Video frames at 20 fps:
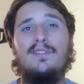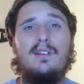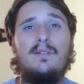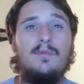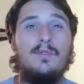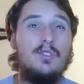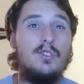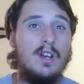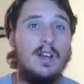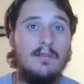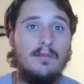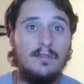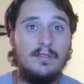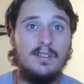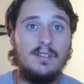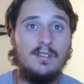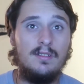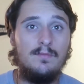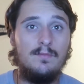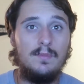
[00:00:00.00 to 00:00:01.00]
type of travel
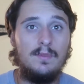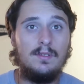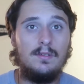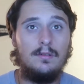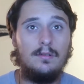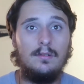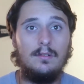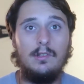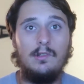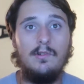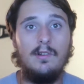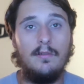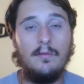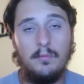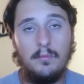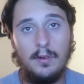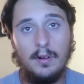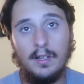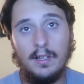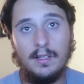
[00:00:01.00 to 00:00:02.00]
teams. You
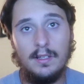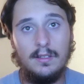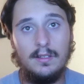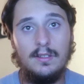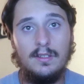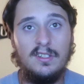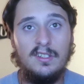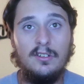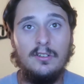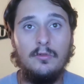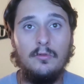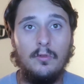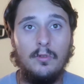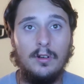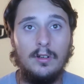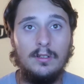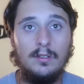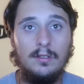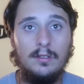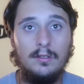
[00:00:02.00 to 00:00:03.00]
have probably tier
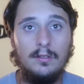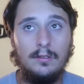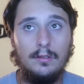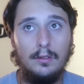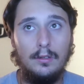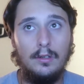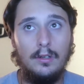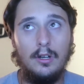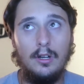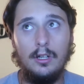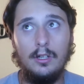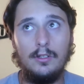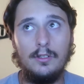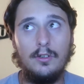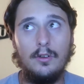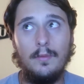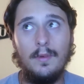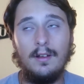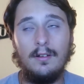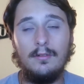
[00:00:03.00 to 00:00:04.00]
1. Alright, let's
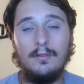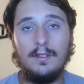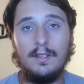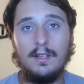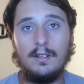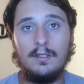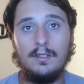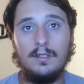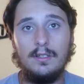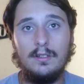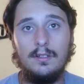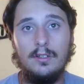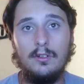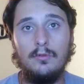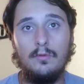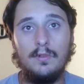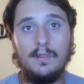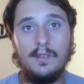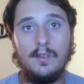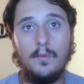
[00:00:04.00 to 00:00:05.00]
go backwards actually. Tier
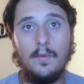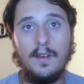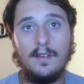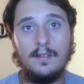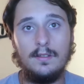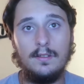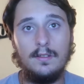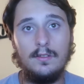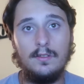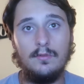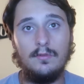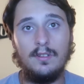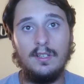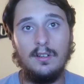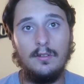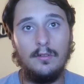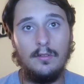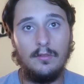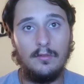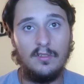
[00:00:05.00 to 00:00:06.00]
1's the best. So
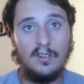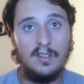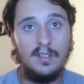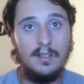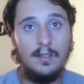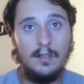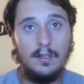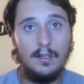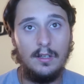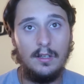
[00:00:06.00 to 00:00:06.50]
tier 3,